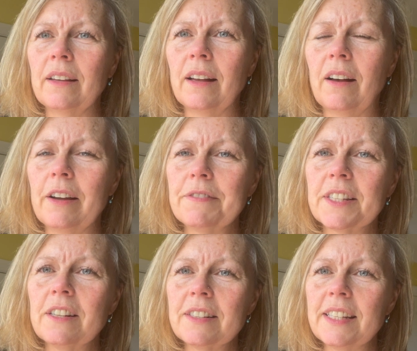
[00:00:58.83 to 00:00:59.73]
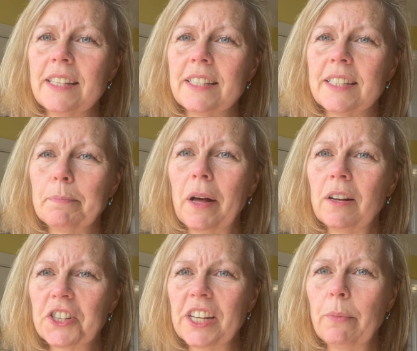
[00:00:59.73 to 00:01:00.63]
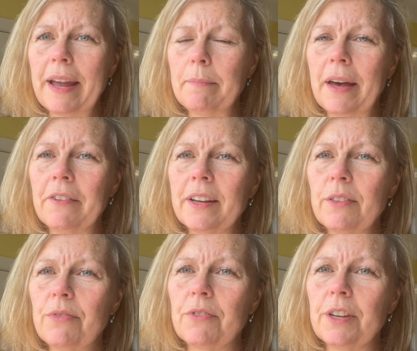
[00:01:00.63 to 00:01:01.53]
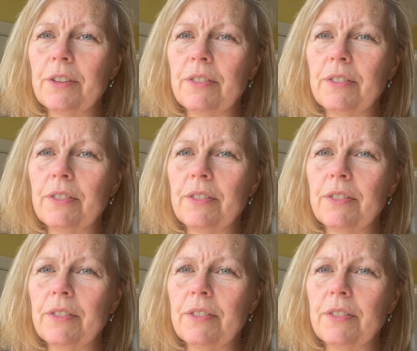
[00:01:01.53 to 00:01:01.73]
I've started partially weight bearing through